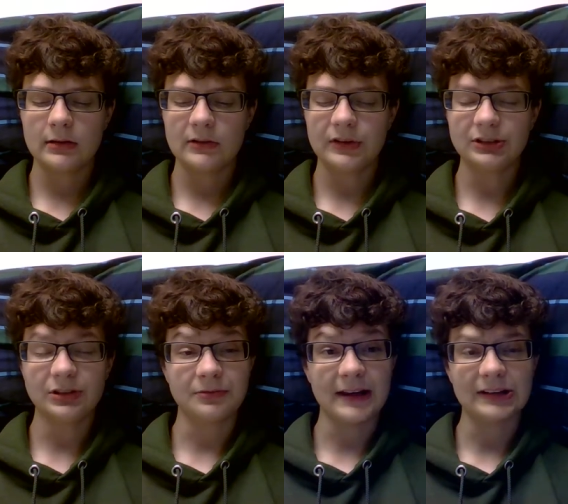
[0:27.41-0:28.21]

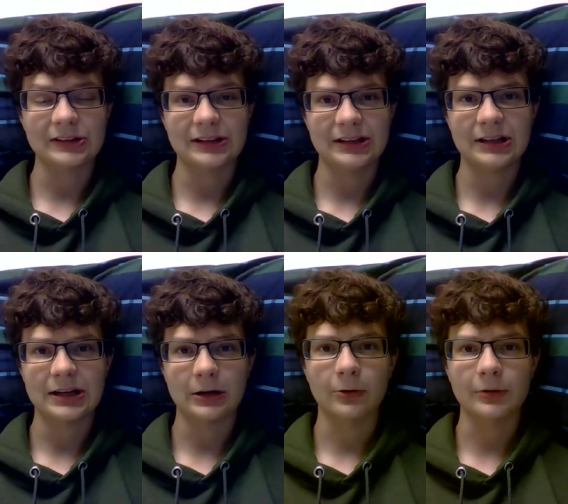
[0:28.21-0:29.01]
such a fascinating
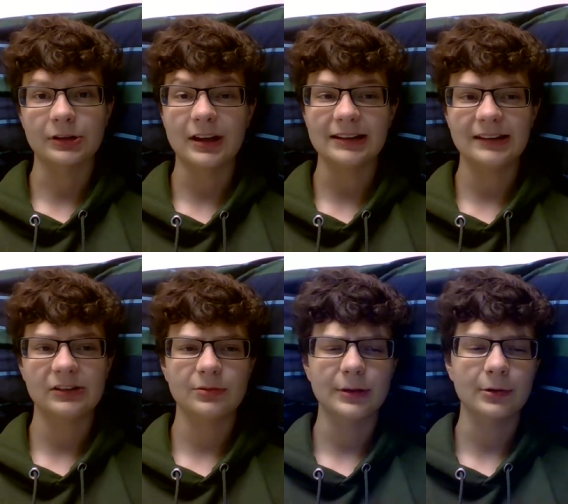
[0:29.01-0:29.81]
heroine, at
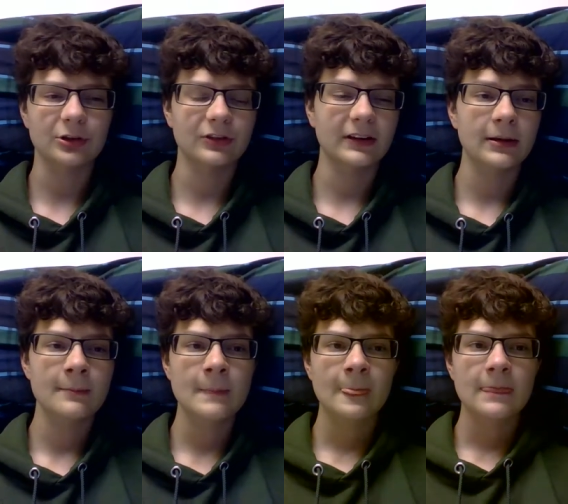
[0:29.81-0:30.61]
least to me personally.
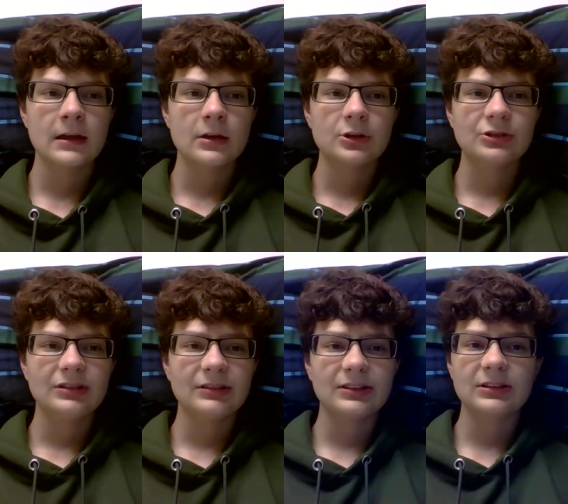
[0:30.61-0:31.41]

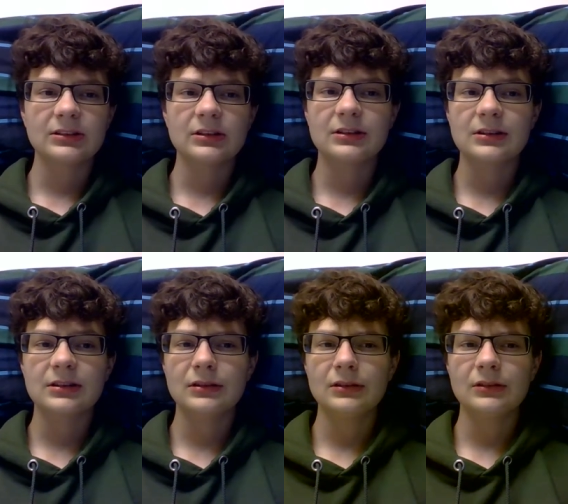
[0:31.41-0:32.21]
She's
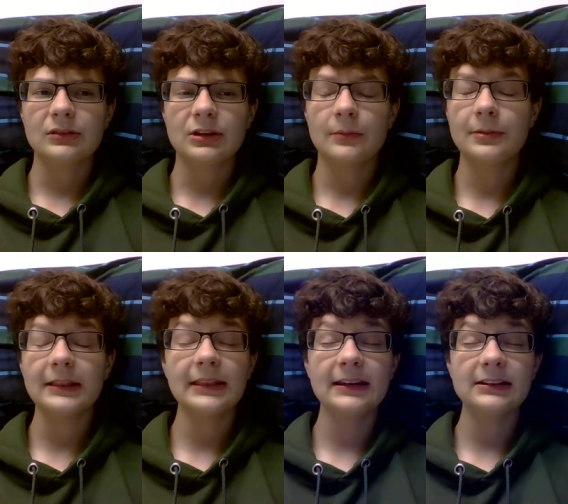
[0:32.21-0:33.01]

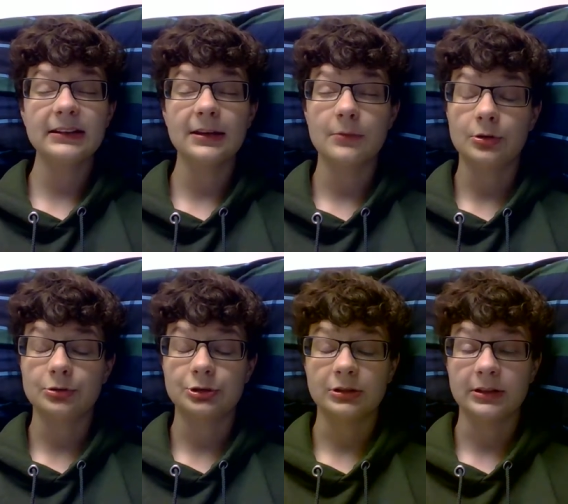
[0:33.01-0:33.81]
completely
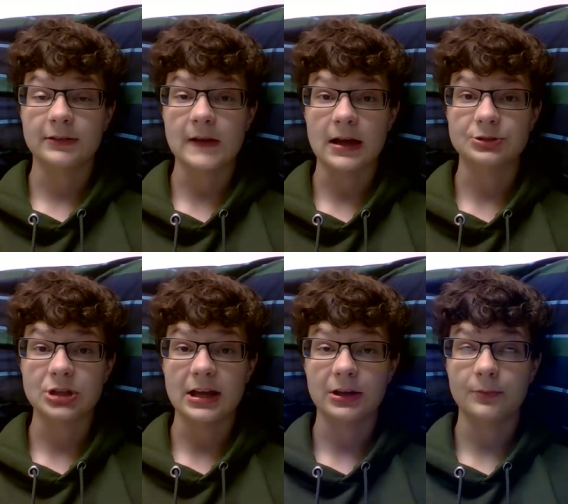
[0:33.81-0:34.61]
emotionally
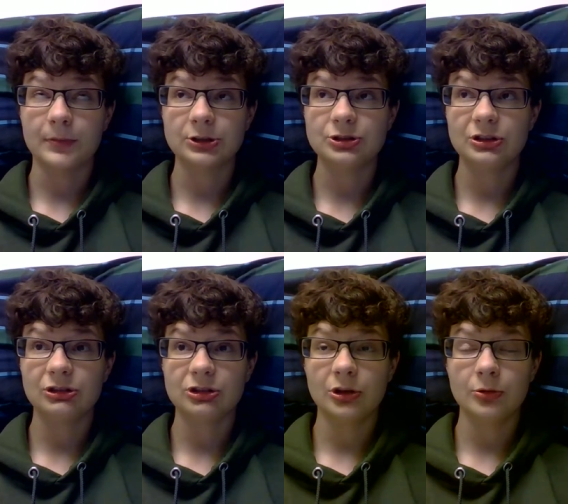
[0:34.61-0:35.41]
fragile, but
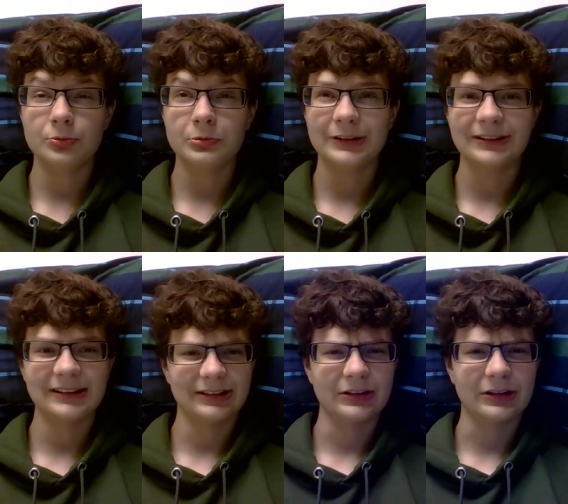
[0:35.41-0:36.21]
she's so
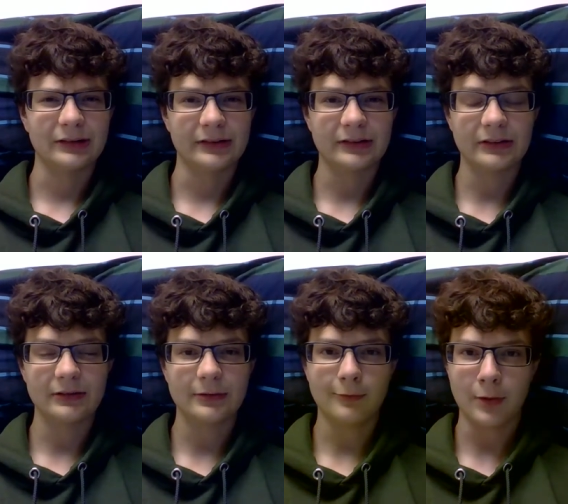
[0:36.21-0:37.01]
resilient
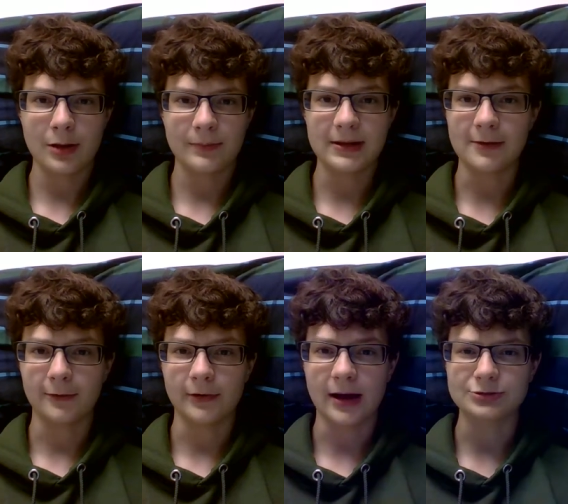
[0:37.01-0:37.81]
while
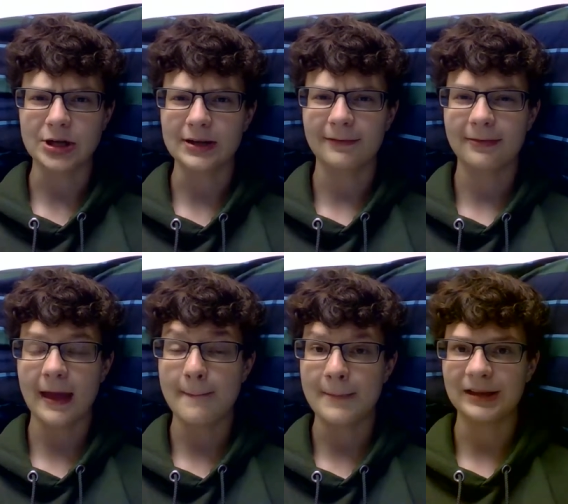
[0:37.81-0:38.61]
being fragile, if
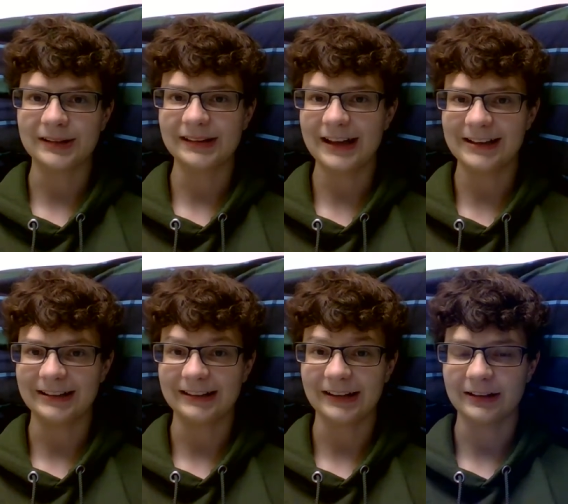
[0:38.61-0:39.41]
that makes
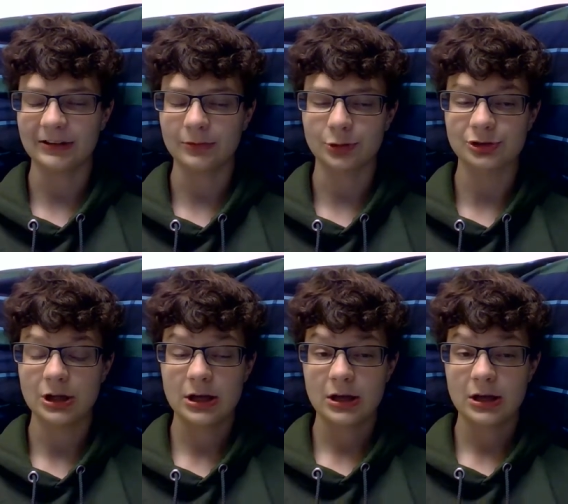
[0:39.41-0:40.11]
any sense, which